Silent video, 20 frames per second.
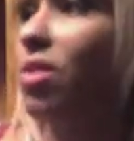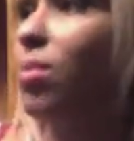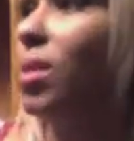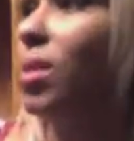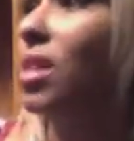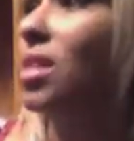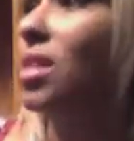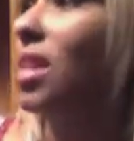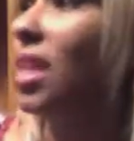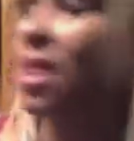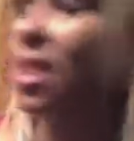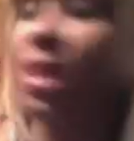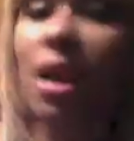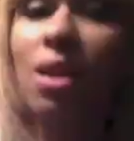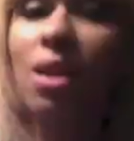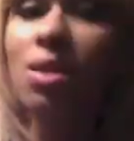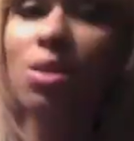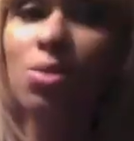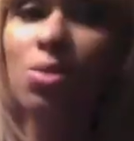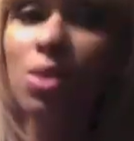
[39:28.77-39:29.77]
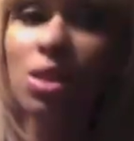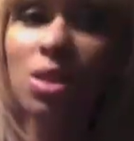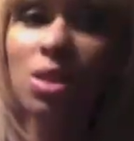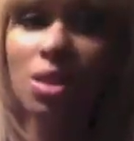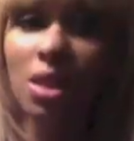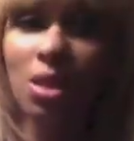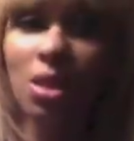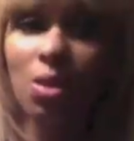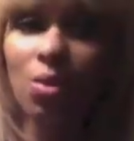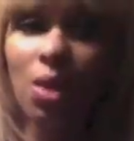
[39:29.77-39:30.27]
me 10,000 reasons
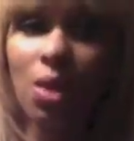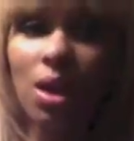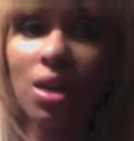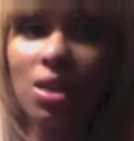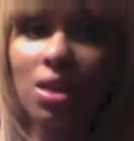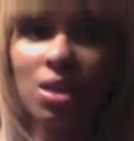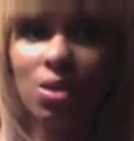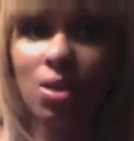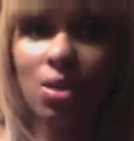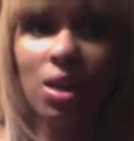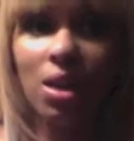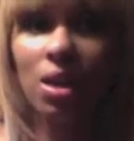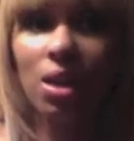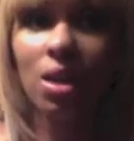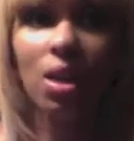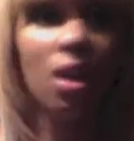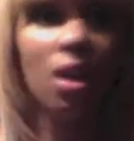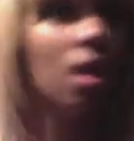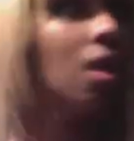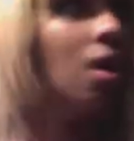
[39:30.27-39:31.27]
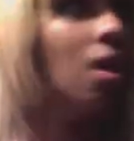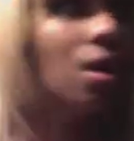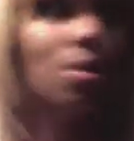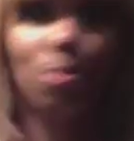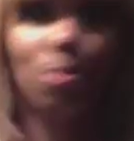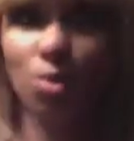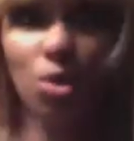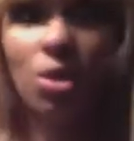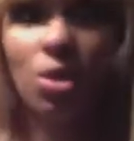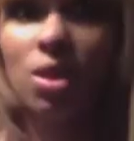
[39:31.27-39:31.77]
that The Rock is great,
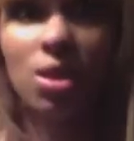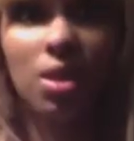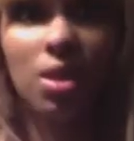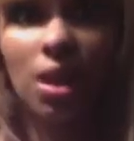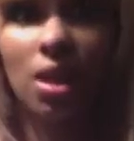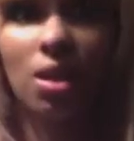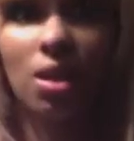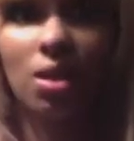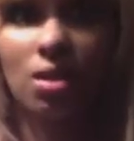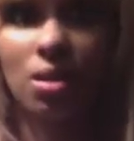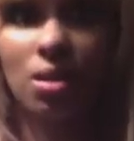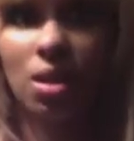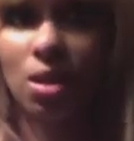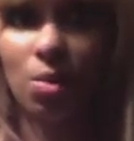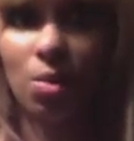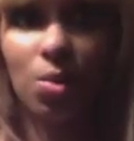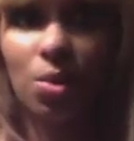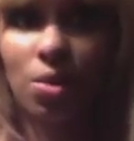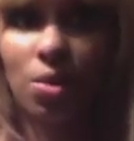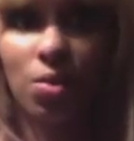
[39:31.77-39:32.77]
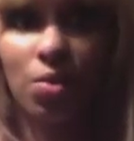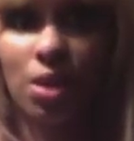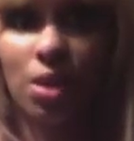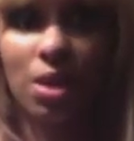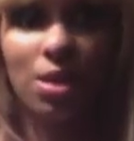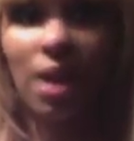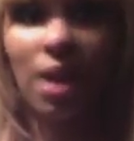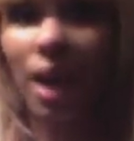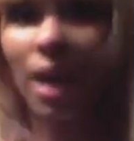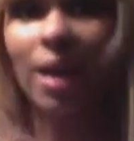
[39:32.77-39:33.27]
you can say it till you blue in the
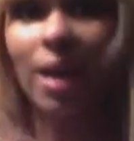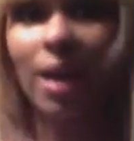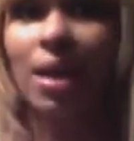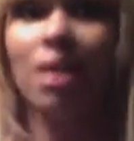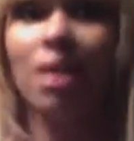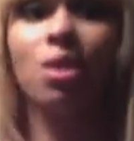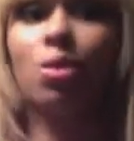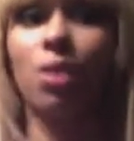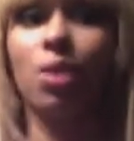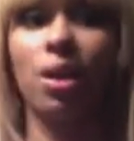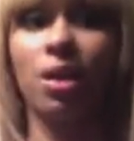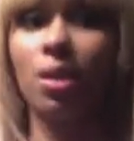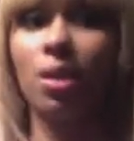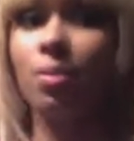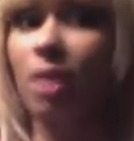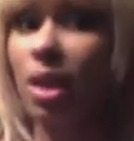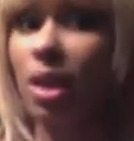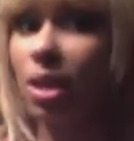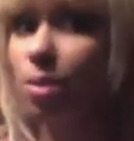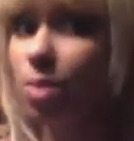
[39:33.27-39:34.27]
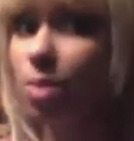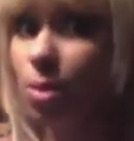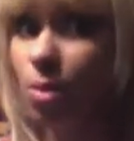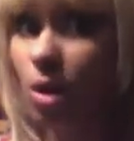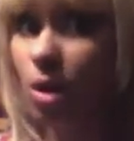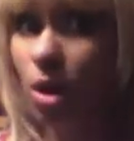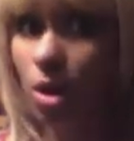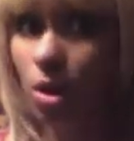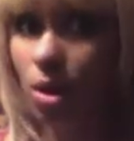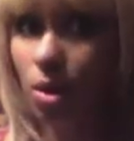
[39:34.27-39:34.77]
face. I hate The Rock, and I'm gonna hate him
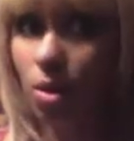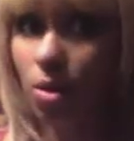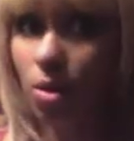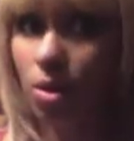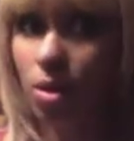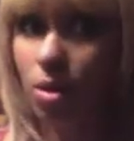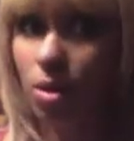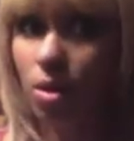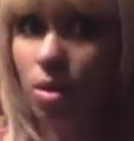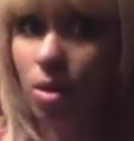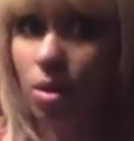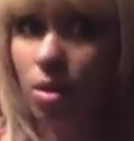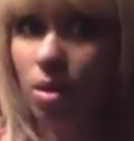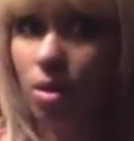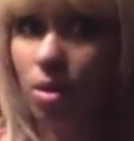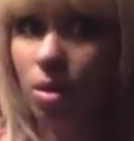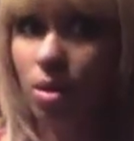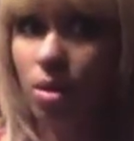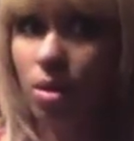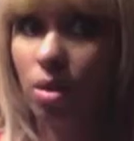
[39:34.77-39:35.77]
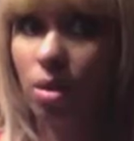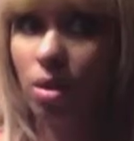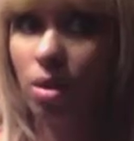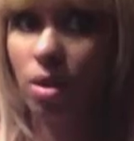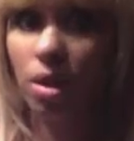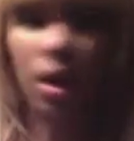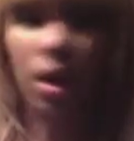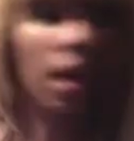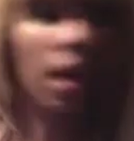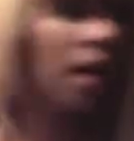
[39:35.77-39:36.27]
tomorrow.
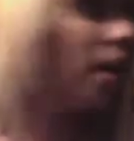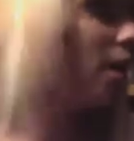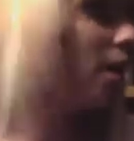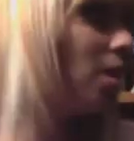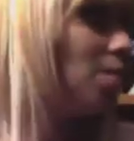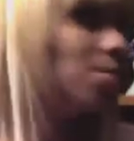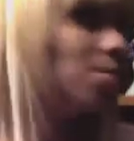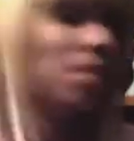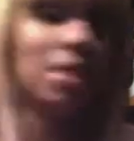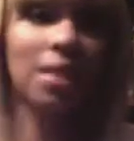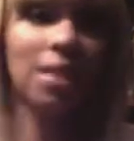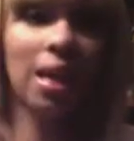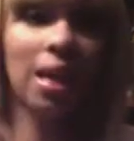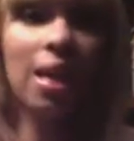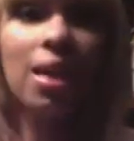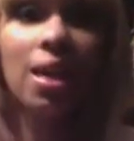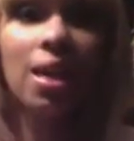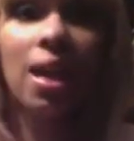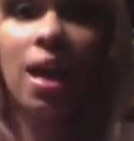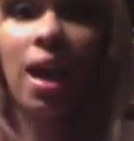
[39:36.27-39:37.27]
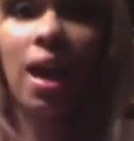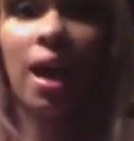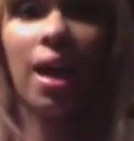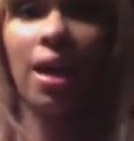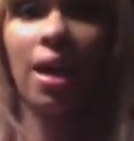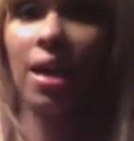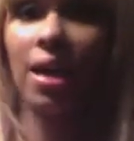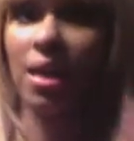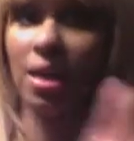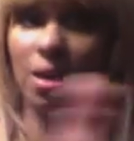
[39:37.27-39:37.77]
I hate him today, I
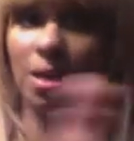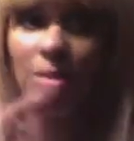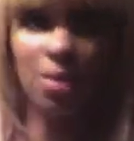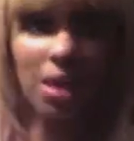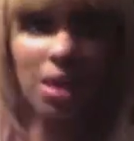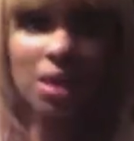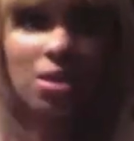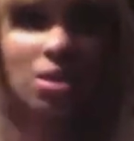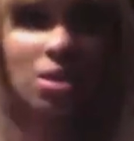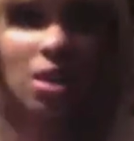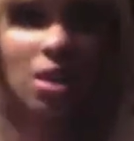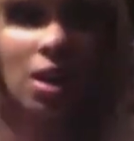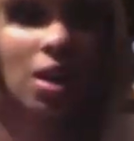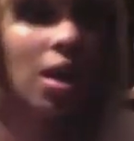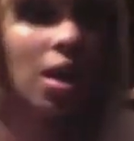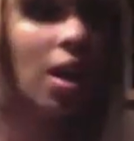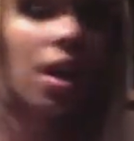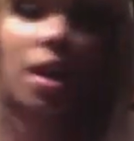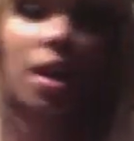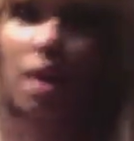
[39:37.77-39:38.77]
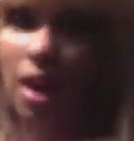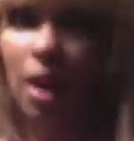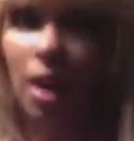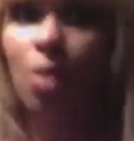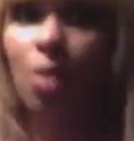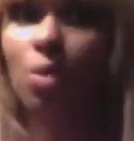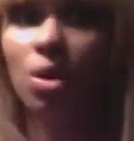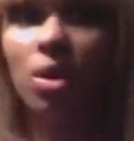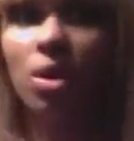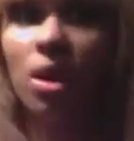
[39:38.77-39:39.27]
hated him yesterday, and I
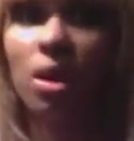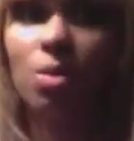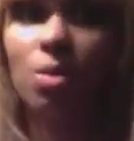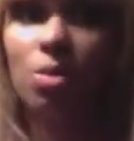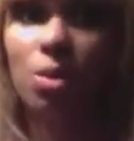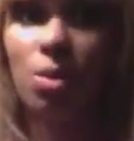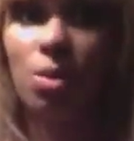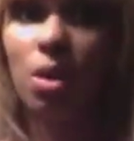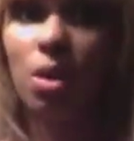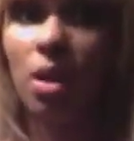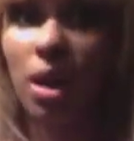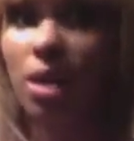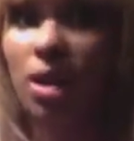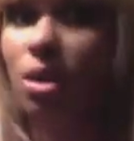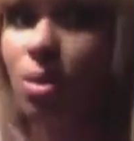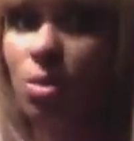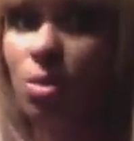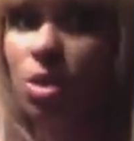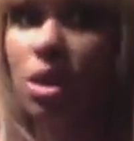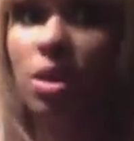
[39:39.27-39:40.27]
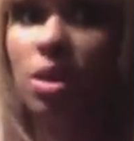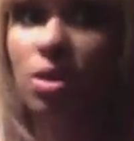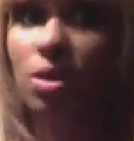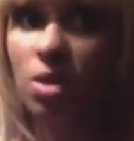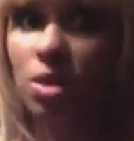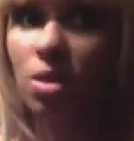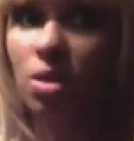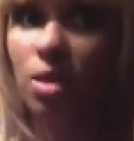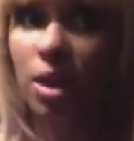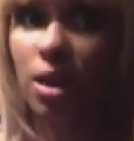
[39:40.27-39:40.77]
will hate him tomorrow. I can almost guarantee
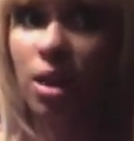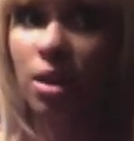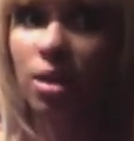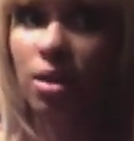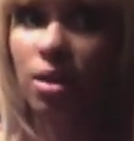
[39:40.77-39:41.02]
you that.